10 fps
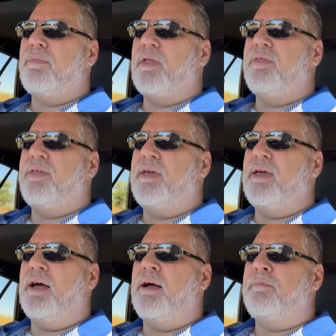the
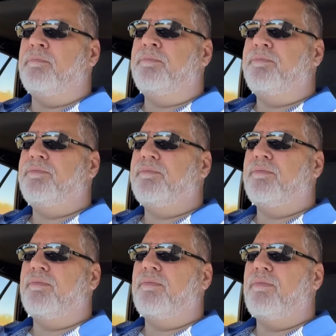
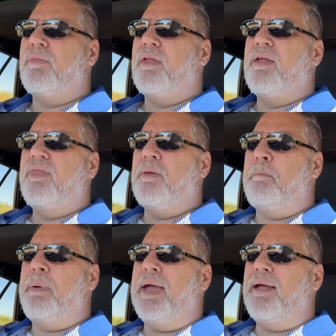um, the,
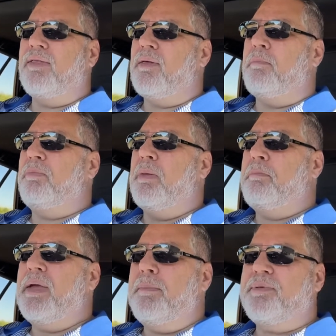the the
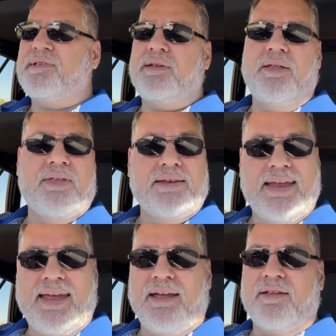beeps and the
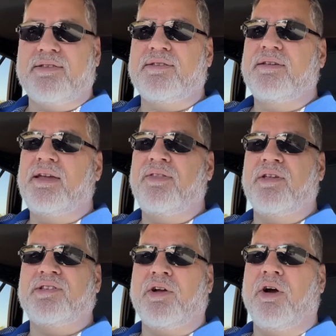dings in
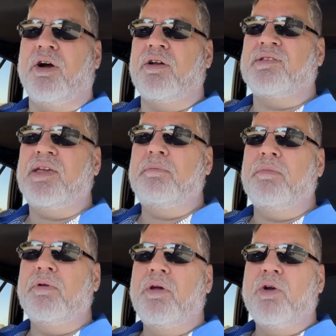this car
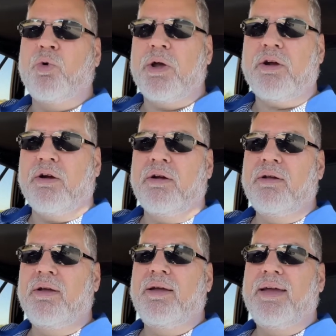seem quicker
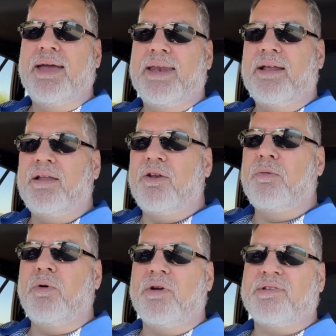and a little
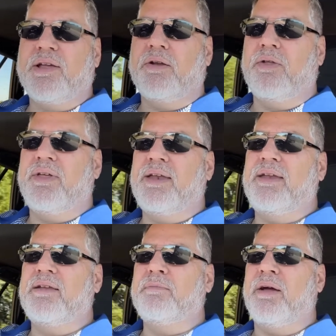more subtle than they
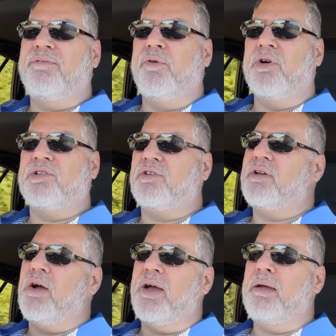did in my Forester.
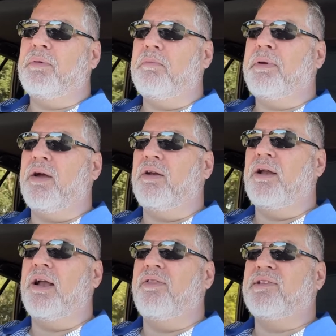Now I am comparing a
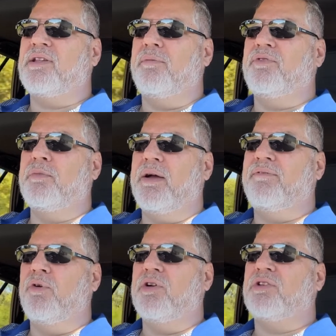lot of this stuff to my
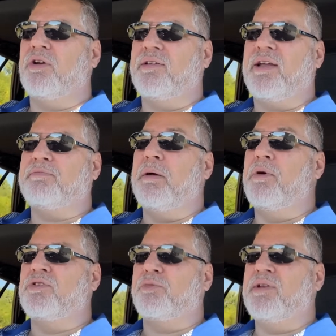Forester because that's my
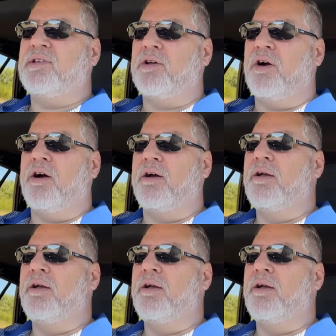most recent car